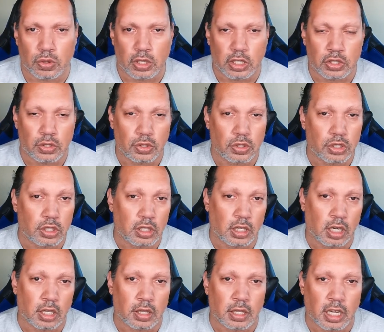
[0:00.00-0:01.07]
it's usually
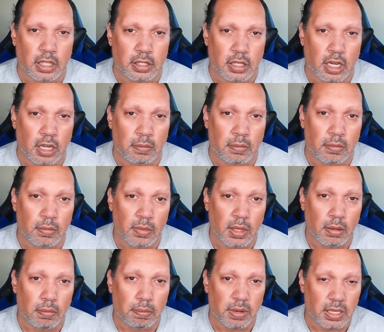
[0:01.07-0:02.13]
on nighttime,
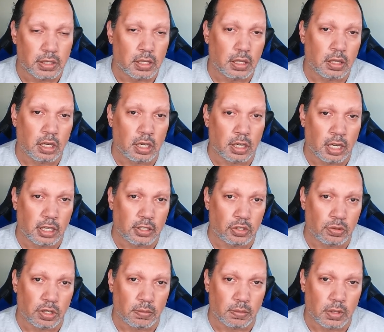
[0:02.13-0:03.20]
basically a night
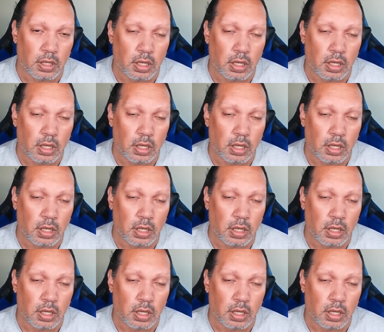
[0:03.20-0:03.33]
stream.